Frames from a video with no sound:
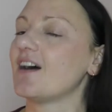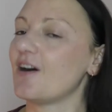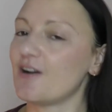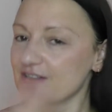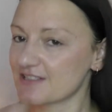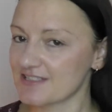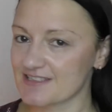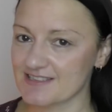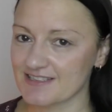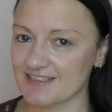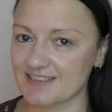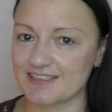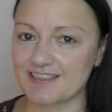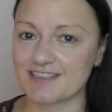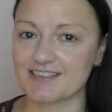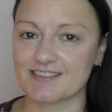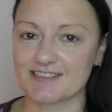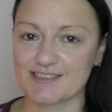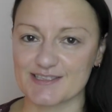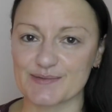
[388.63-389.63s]
Honestly,
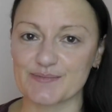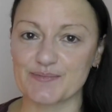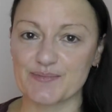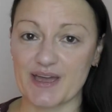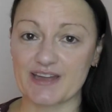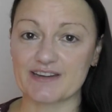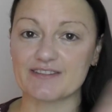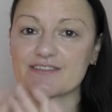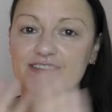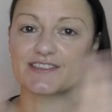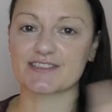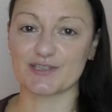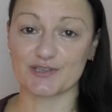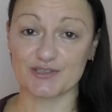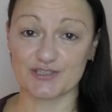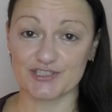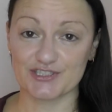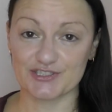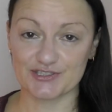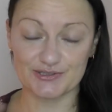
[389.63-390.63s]
it doesn't matter as
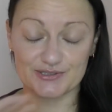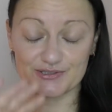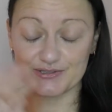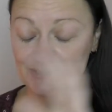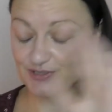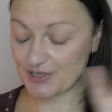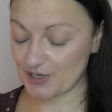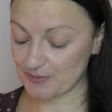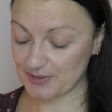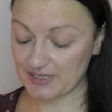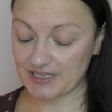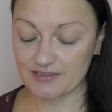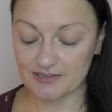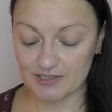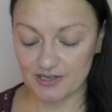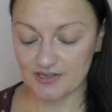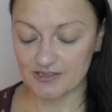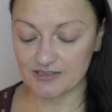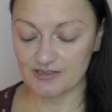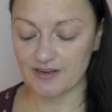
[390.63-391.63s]
long as you're going
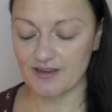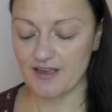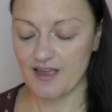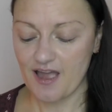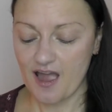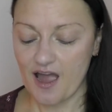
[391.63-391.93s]
along.